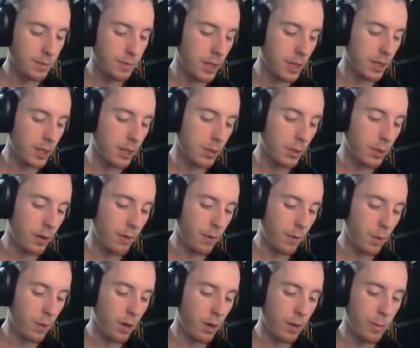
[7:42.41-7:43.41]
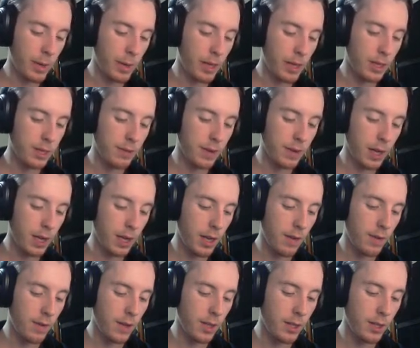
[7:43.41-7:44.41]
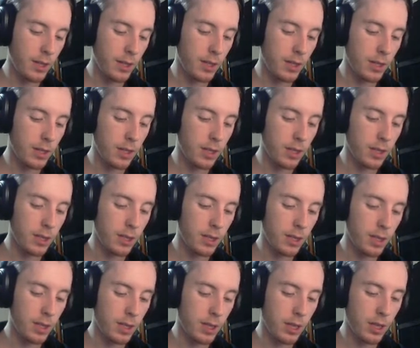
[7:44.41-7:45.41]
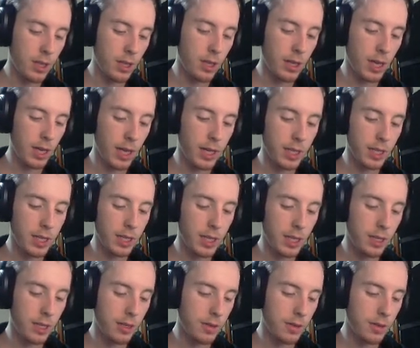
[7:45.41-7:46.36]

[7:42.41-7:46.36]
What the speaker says: and 24 minus 5 is 19.